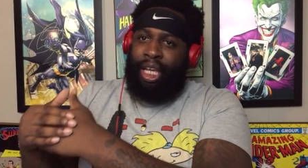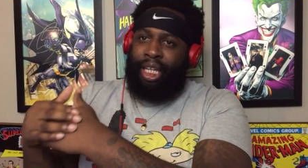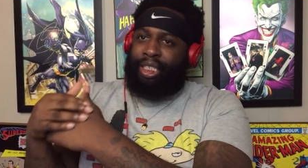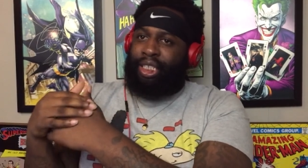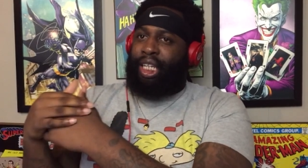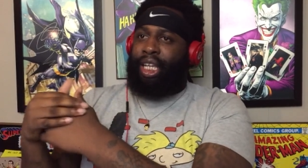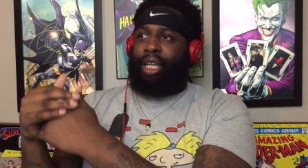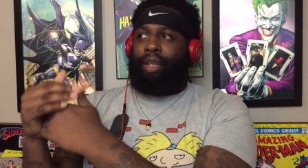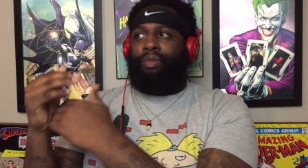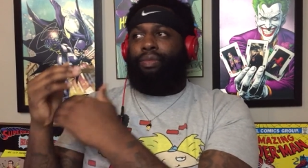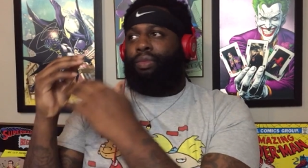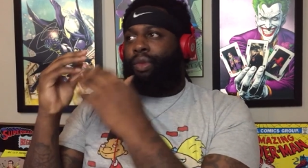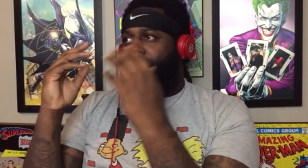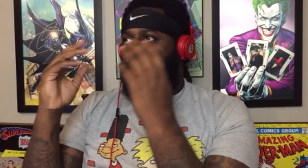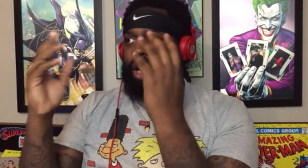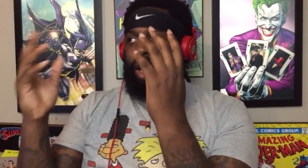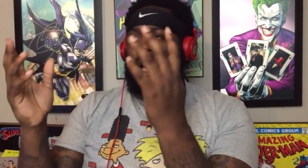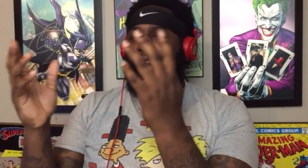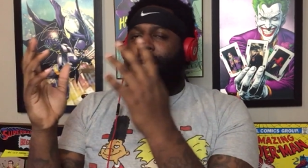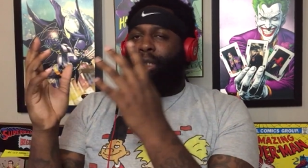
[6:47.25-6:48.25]
She ain't,
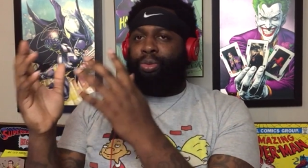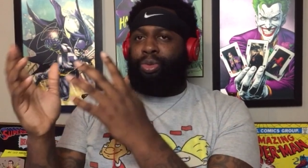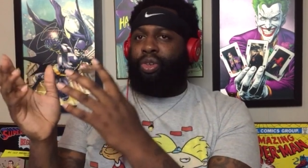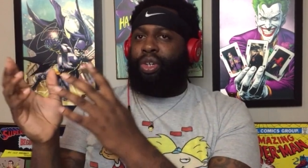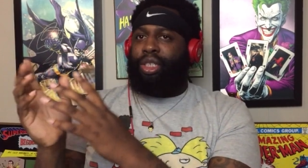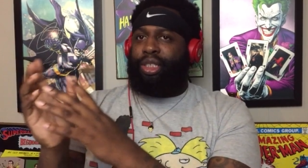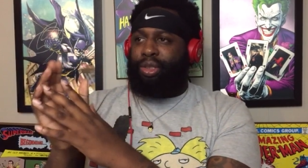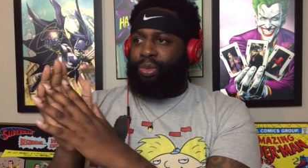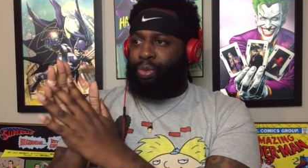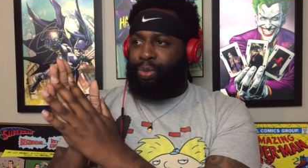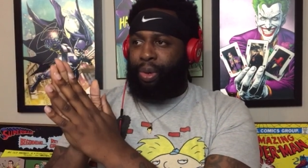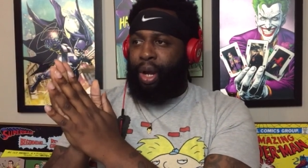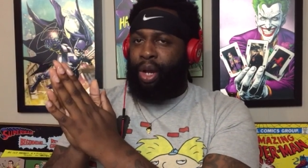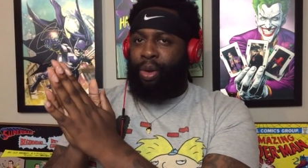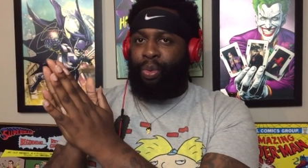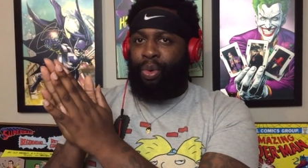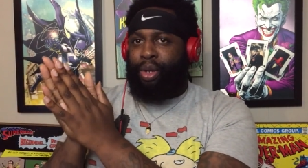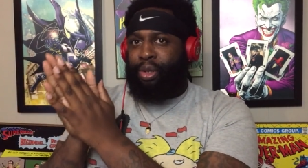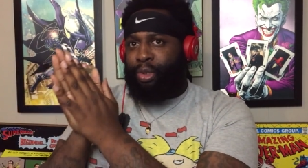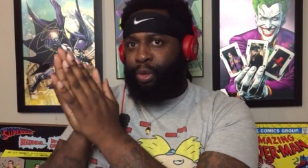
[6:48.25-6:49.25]
like, her aspiration
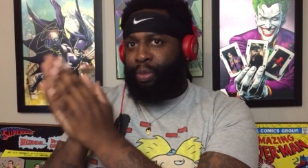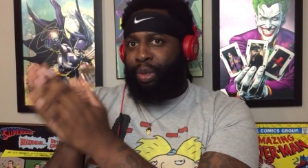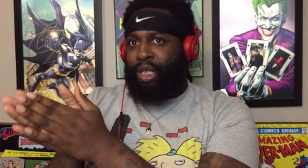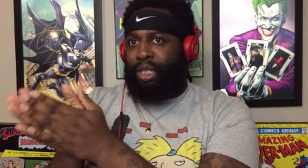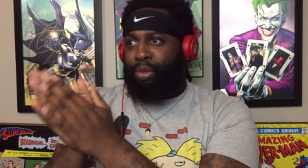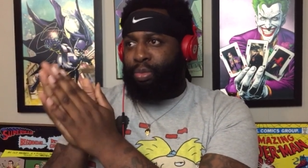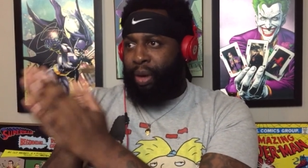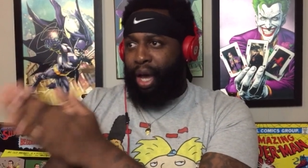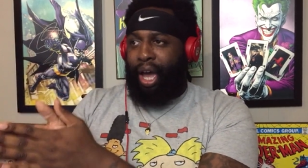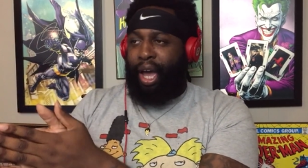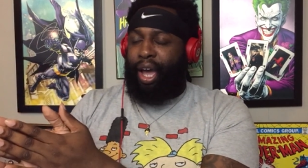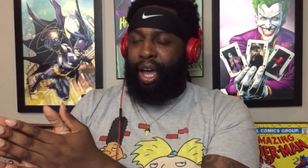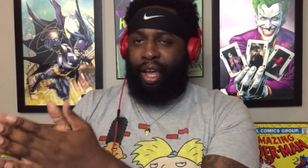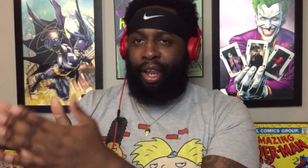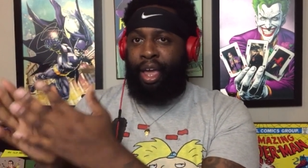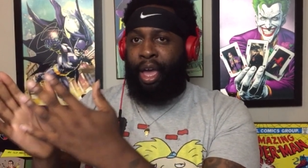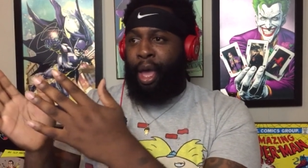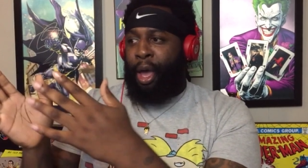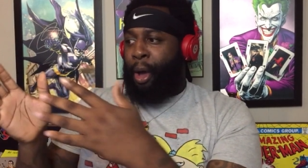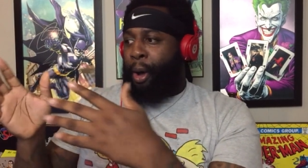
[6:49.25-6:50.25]
probably one of as big as
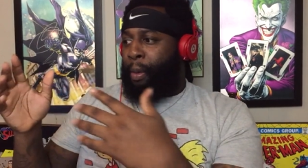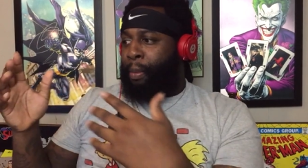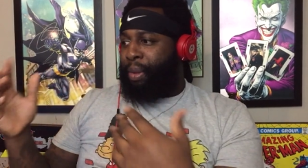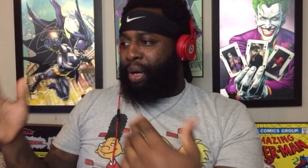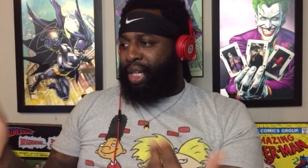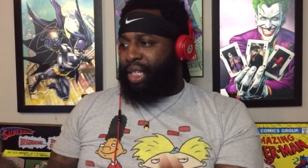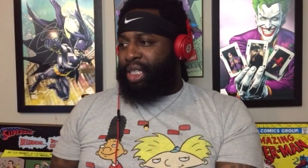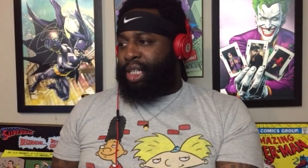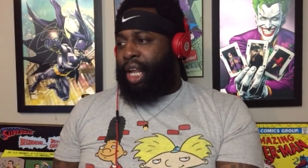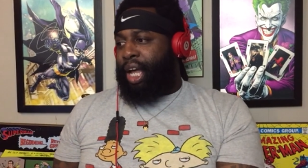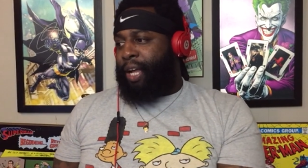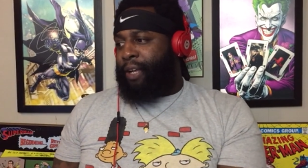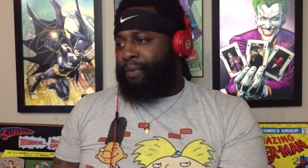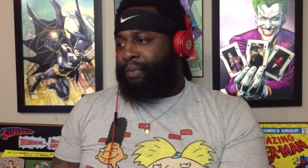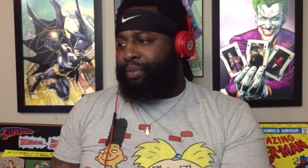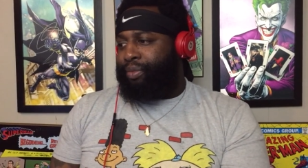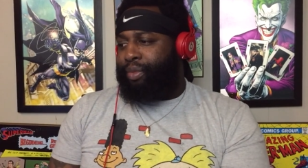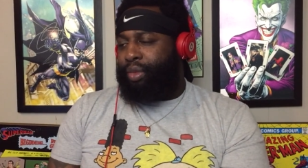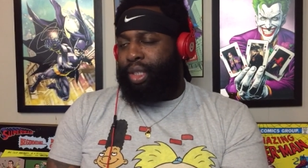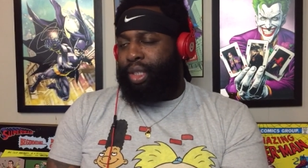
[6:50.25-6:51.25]
mine, but it's like